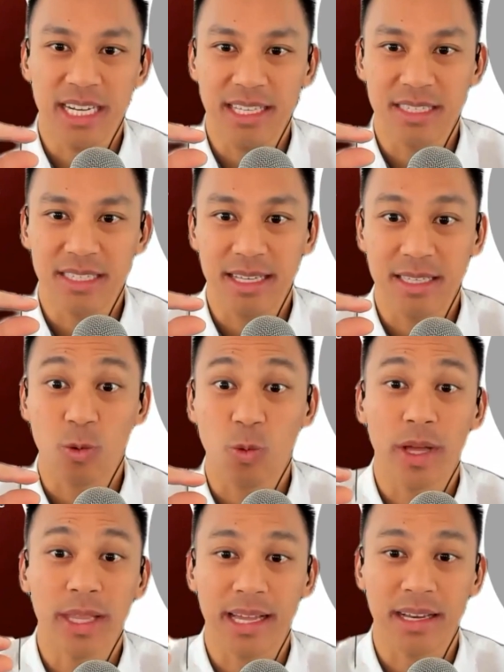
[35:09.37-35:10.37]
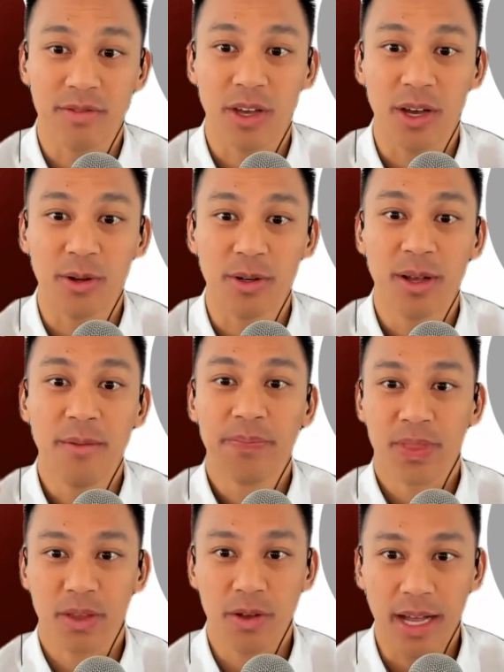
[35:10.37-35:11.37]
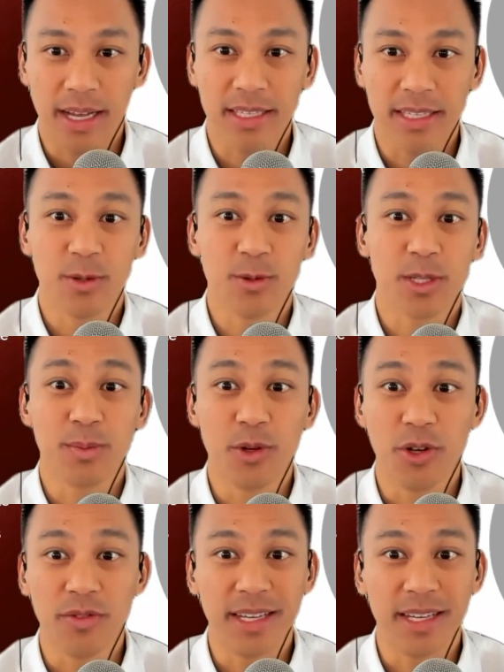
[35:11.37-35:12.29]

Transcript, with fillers: it's one line of code using Move.